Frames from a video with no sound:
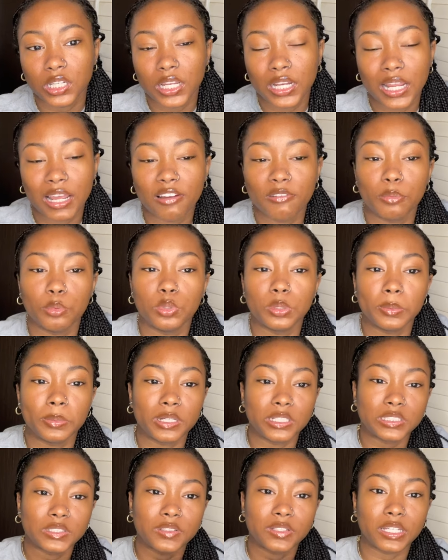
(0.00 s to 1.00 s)
and I have a boy
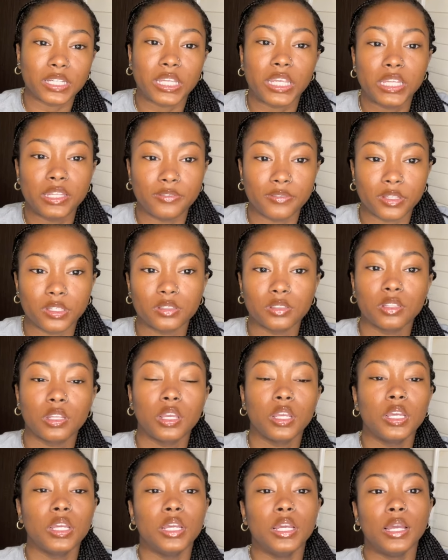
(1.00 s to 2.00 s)
best friend, Keegan.
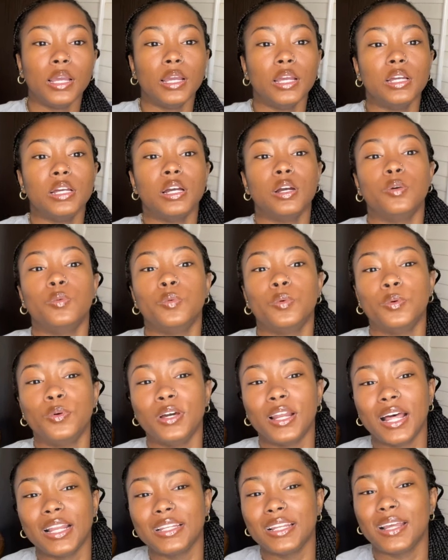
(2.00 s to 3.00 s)
Would
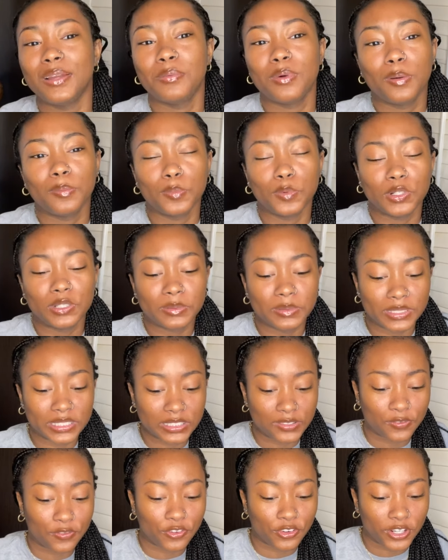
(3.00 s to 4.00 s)
I date my boy best
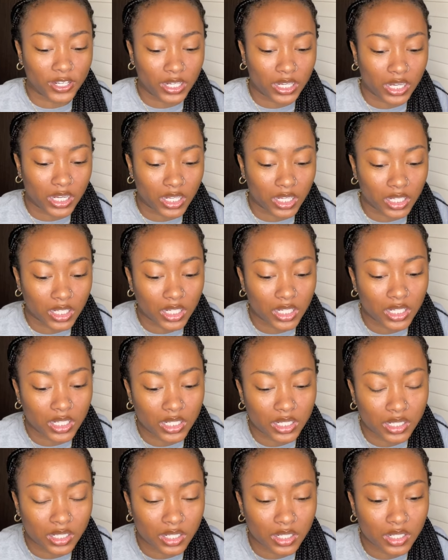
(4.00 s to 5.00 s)
friend?
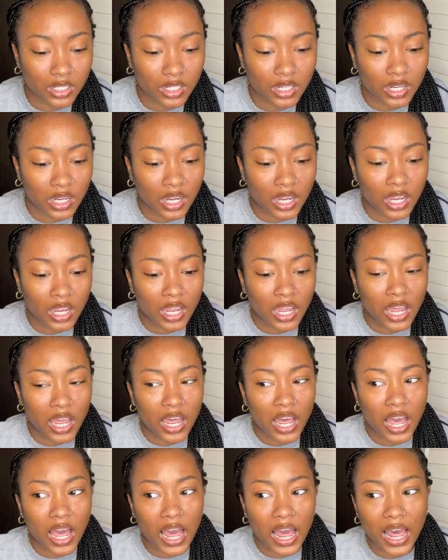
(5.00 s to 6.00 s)

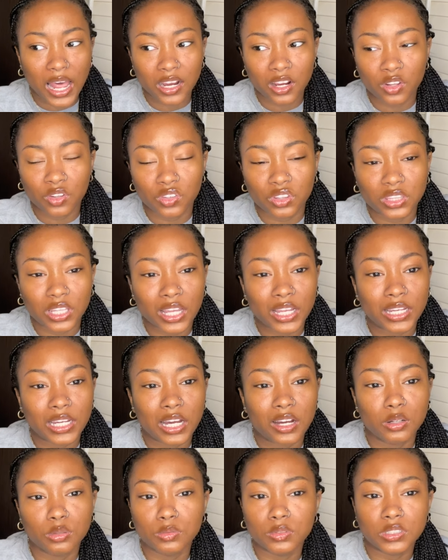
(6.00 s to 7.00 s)
I don't think
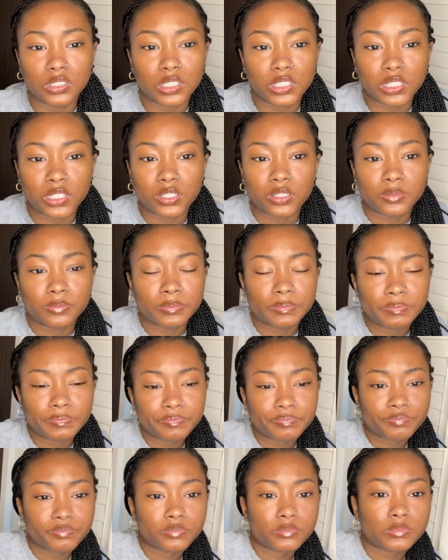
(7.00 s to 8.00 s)
I would.
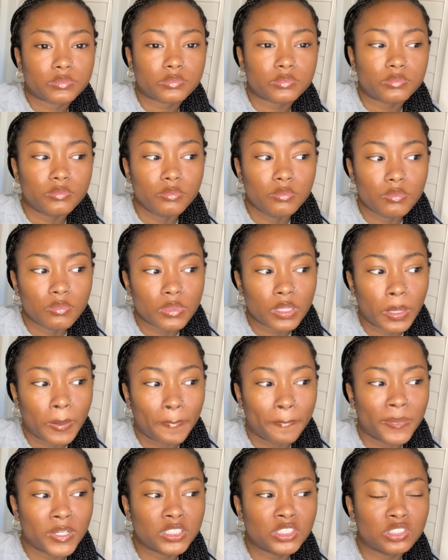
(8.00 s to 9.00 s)

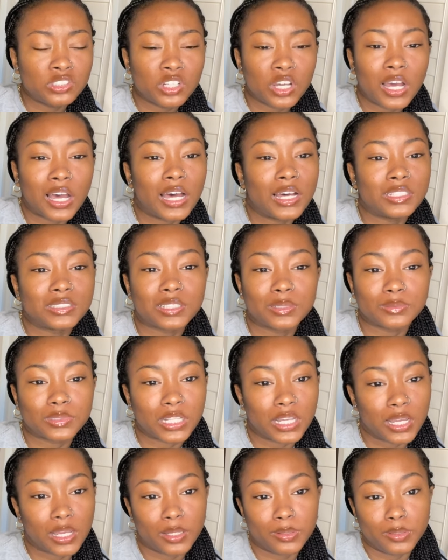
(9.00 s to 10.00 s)
But you know how
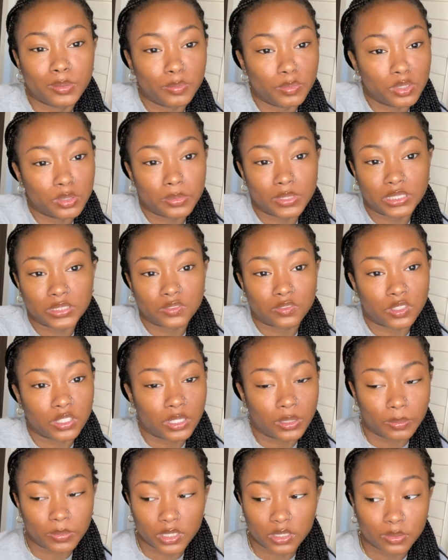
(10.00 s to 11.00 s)
sometimes your boy best
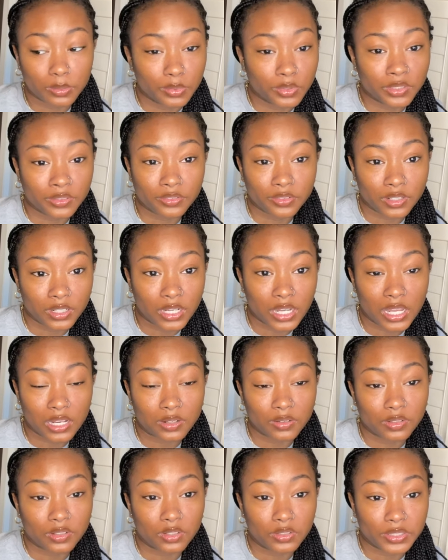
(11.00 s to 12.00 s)
friend be your boyfriend, I
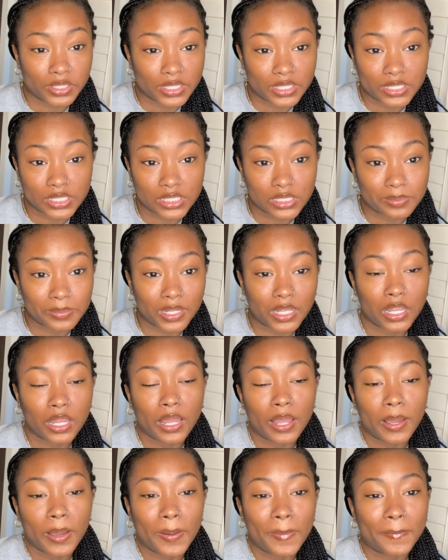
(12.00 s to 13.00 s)
don't know, your husband.
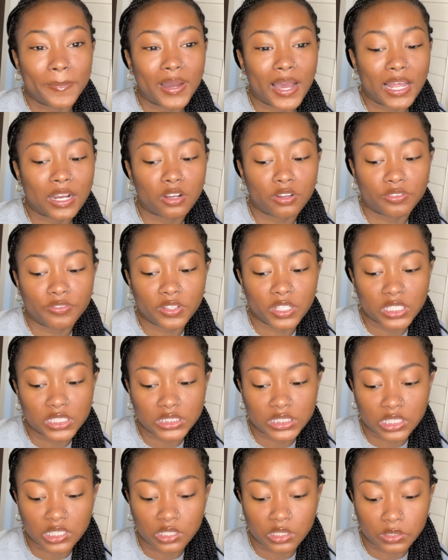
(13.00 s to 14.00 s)
But I don't feel as
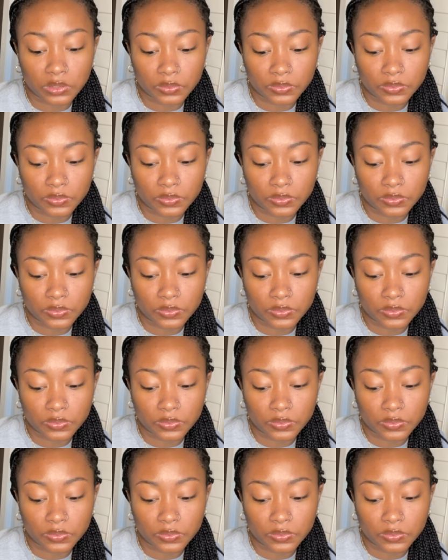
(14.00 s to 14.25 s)
if